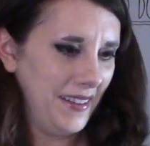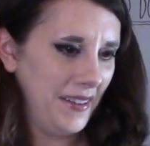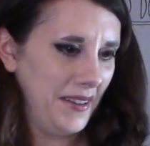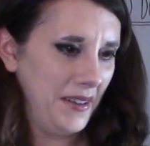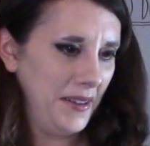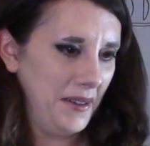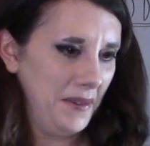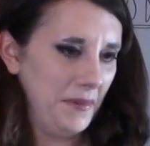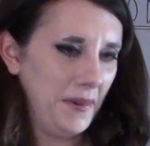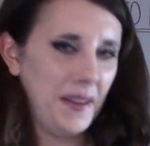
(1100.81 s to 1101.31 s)

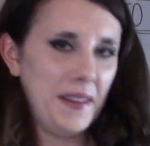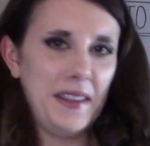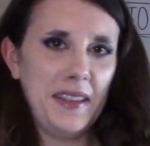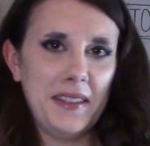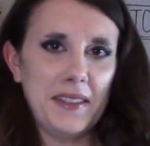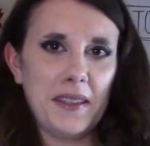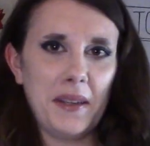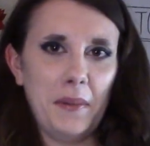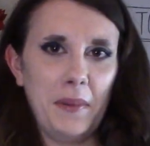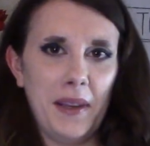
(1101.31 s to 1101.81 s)
I
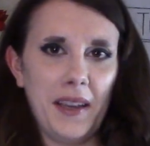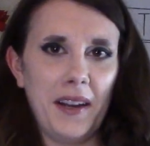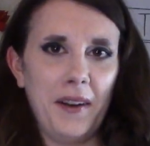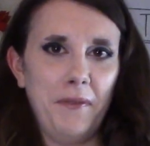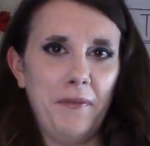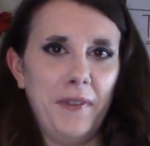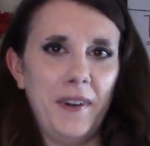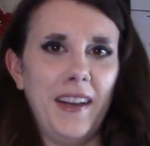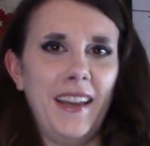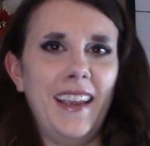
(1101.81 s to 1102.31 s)
think it's gonna be
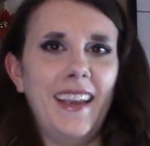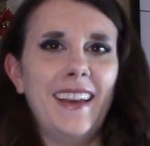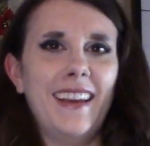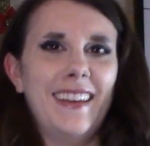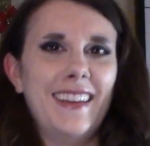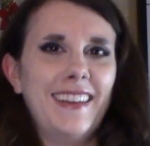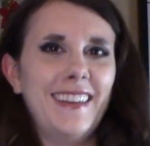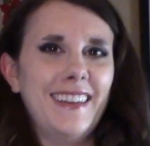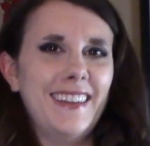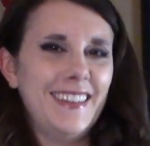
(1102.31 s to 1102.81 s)
kind of funny
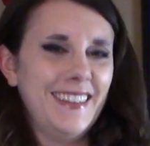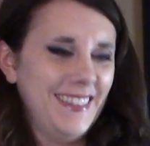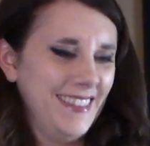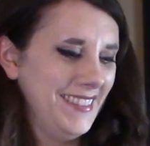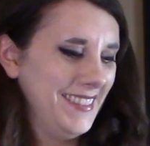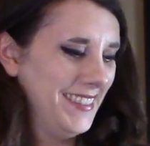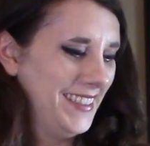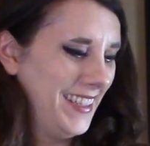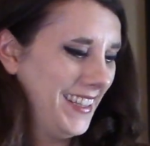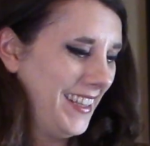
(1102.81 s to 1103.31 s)

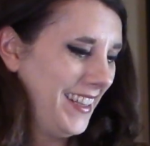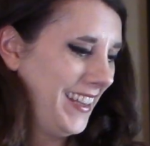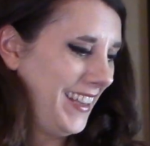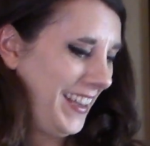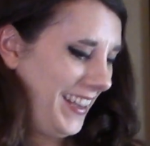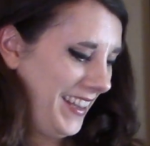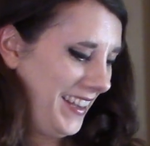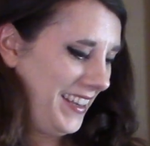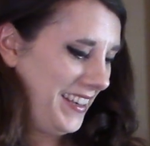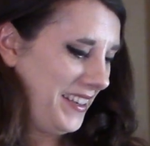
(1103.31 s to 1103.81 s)

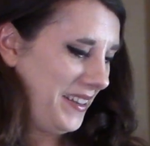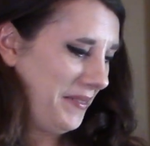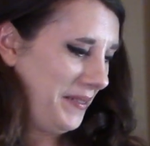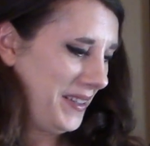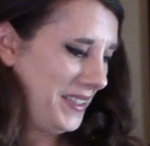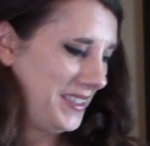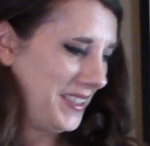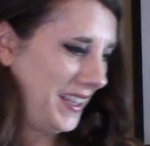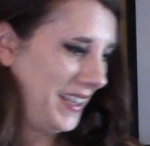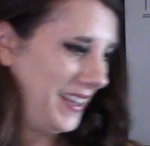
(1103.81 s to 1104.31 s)
and I'm
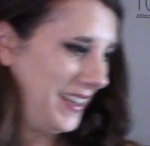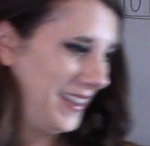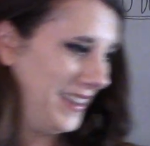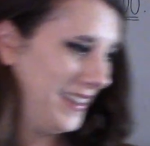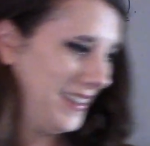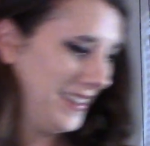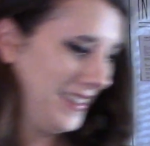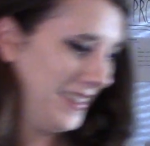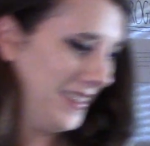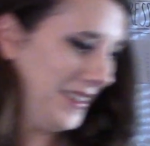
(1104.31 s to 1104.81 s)

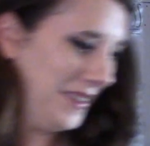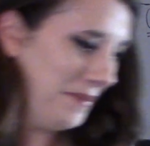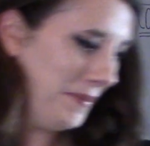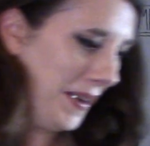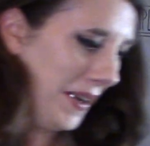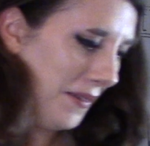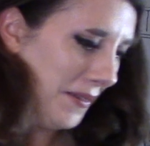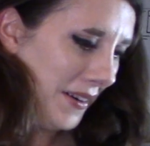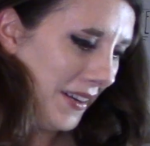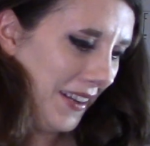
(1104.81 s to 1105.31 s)
excited
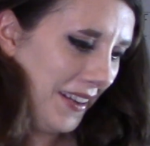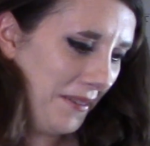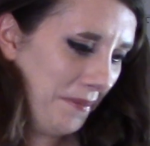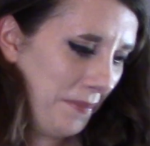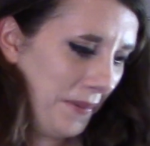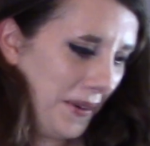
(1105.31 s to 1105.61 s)
about it.